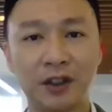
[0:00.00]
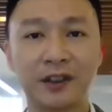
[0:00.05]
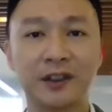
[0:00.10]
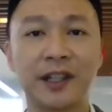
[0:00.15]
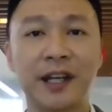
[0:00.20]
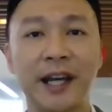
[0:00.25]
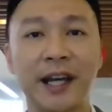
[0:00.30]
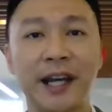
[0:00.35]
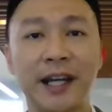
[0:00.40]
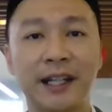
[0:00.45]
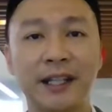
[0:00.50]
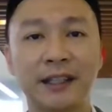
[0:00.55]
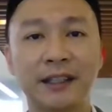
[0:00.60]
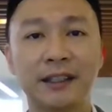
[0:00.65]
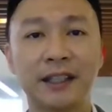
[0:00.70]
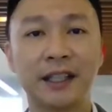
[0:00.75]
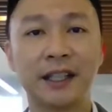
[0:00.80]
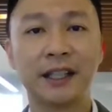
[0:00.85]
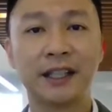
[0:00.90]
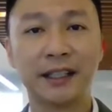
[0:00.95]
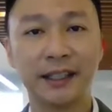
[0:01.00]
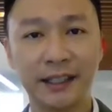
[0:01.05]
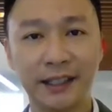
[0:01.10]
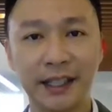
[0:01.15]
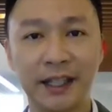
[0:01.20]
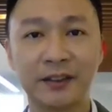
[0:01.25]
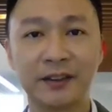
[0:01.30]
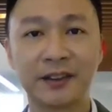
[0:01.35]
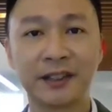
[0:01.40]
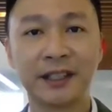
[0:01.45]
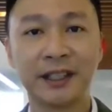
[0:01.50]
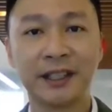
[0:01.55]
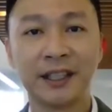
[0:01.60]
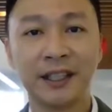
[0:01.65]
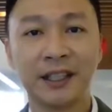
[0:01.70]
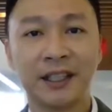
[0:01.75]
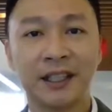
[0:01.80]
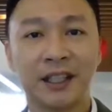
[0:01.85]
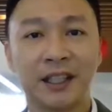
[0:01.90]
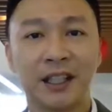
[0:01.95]
to deal in stocks
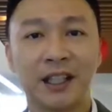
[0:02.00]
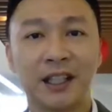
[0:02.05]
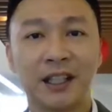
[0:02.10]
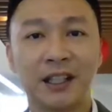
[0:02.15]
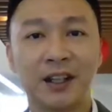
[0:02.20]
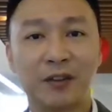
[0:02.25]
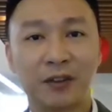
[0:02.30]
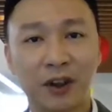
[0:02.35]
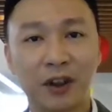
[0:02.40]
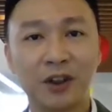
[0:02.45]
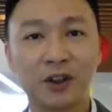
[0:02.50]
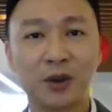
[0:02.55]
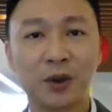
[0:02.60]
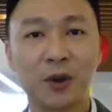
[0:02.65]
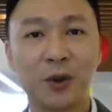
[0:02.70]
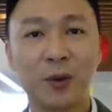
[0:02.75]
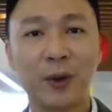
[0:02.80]
and ETFs.